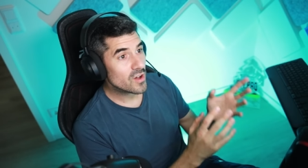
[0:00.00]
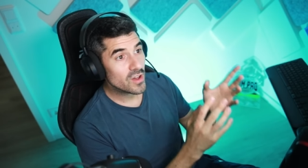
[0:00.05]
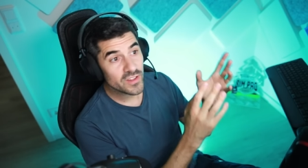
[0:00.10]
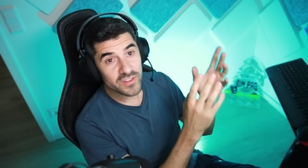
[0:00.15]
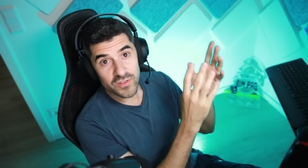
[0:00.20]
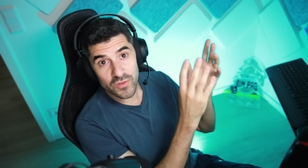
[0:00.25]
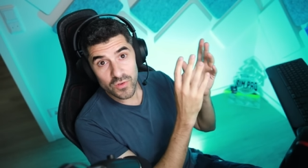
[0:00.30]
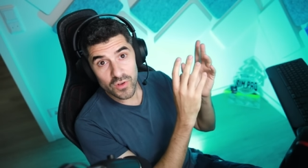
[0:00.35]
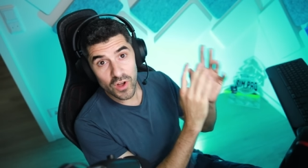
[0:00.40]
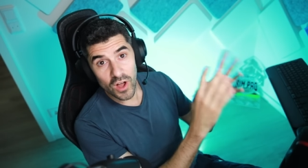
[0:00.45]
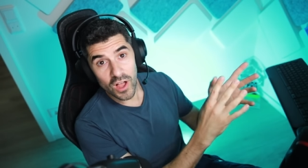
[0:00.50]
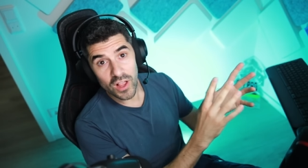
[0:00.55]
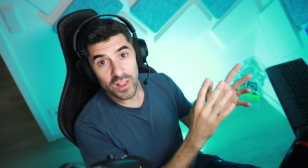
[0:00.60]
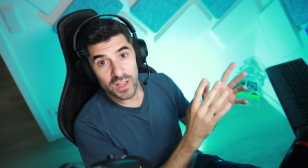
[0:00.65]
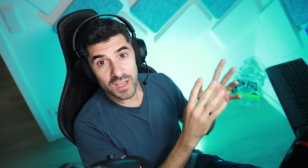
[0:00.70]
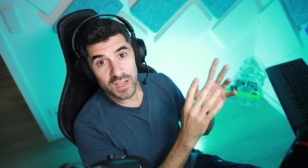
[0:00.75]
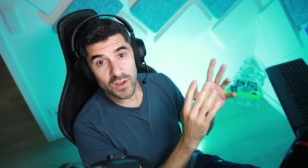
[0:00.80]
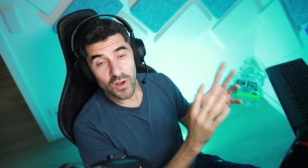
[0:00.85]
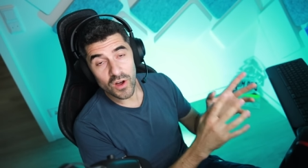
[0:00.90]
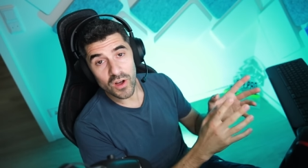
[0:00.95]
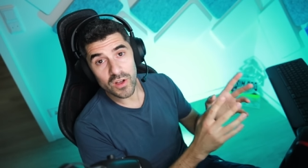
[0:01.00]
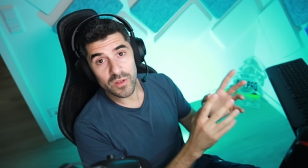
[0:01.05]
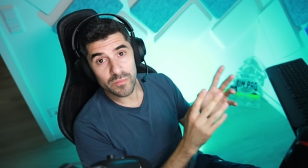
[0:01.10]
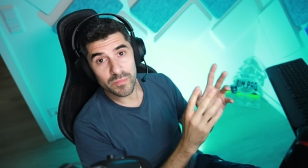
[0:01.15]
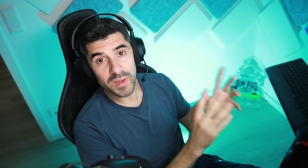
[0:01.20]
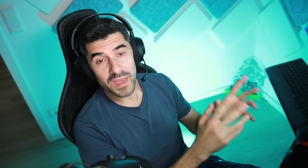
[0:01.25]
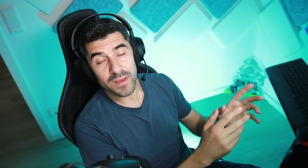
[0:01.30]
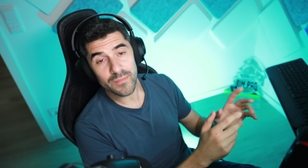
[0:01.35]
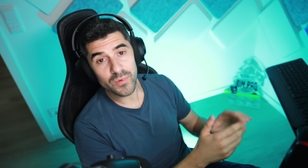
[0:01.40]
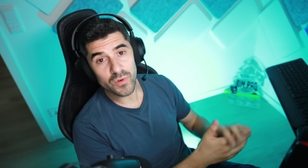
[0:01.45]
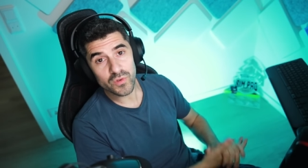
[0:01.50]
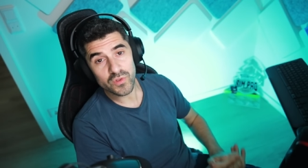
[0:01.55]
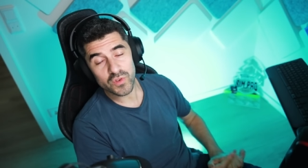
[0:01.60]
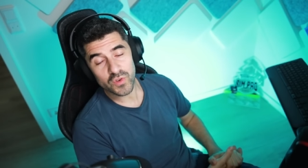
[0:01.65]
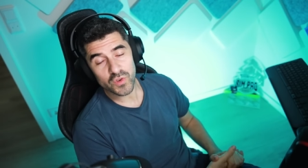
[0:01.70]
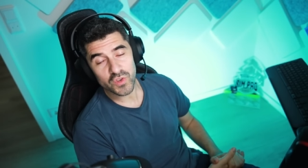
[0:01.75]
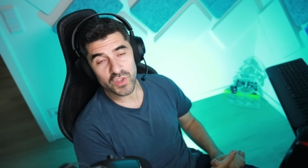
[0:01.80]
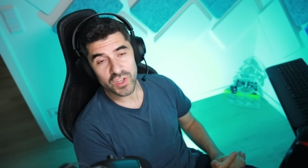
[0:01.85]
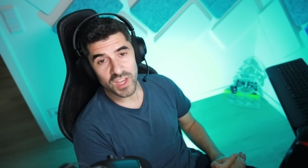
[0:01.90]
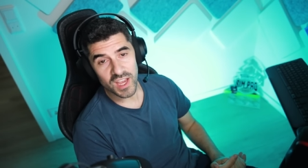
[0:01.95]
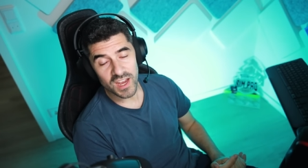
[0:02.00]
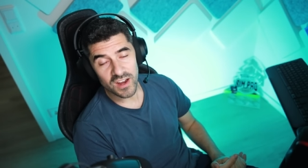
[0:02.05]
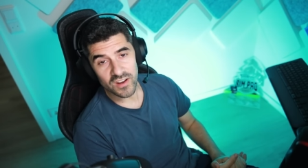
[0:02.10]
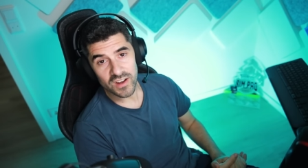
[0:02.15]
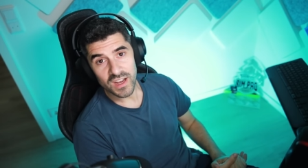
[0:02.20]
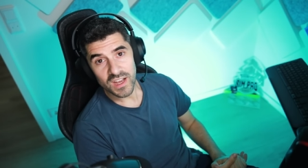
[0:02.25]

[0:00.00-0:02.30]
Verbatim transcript: Also calling on people to share